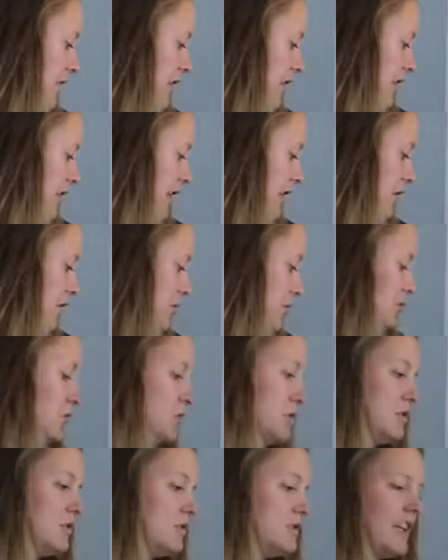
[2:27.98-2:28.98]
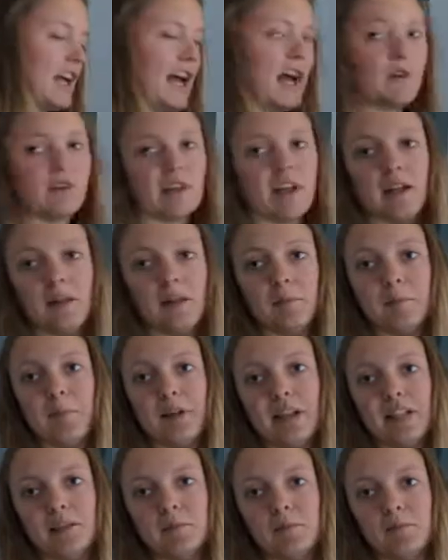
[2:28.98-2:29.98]
and the moves, how they
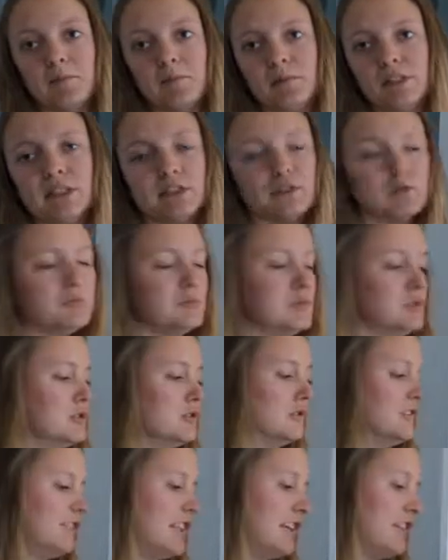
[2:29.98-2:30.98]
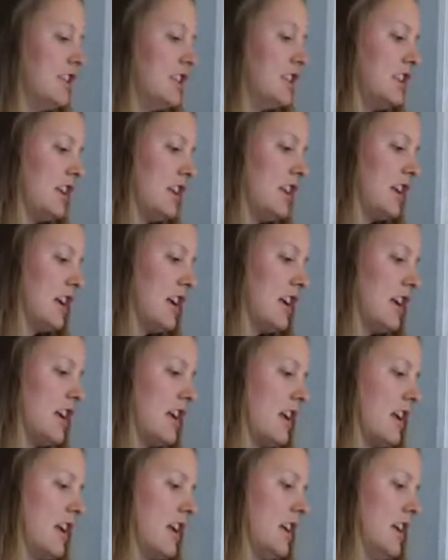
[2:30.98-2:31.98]
made the pieces move and everything.
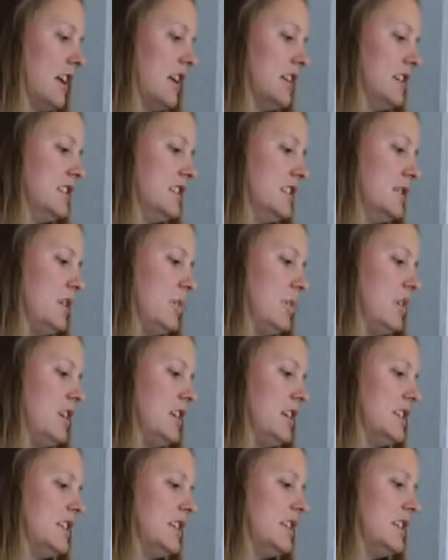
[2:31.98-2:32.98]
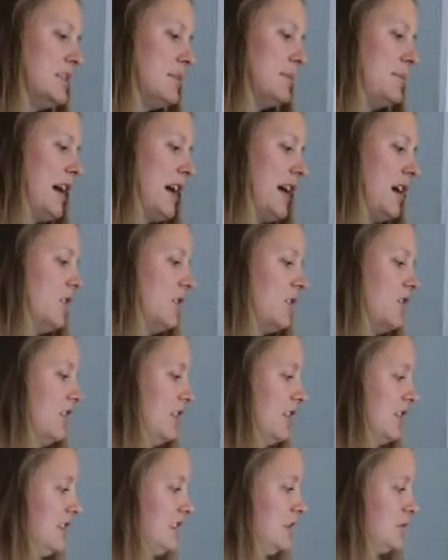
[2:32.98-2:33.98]
And this one is
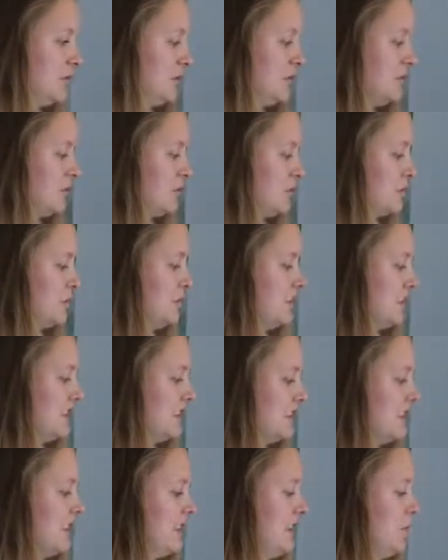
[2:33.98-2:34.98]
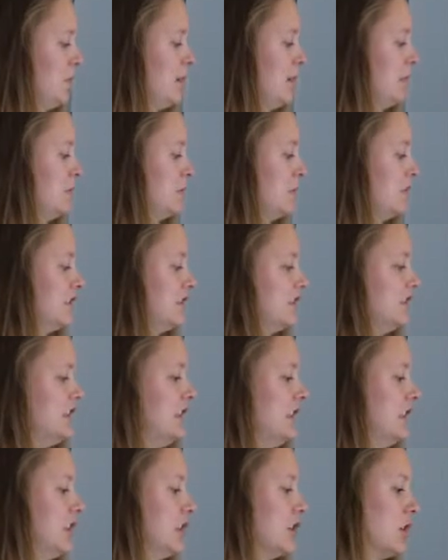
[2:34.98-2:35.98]
about this, as you can see, where he was to
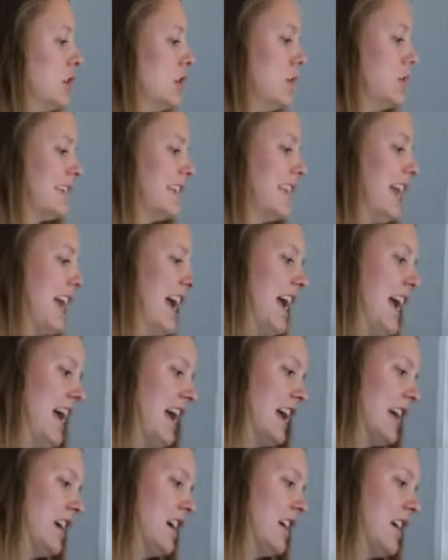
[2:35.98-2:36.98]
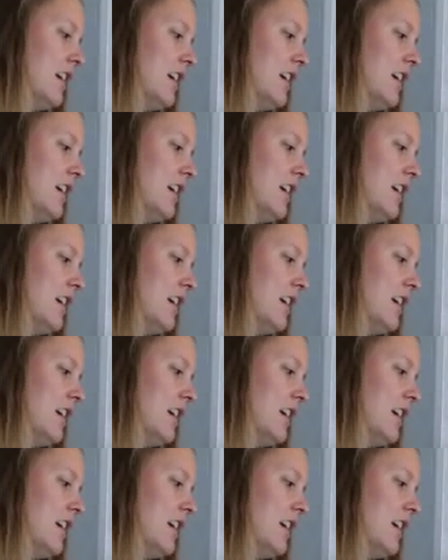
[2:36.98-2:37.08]
steal the golden egg.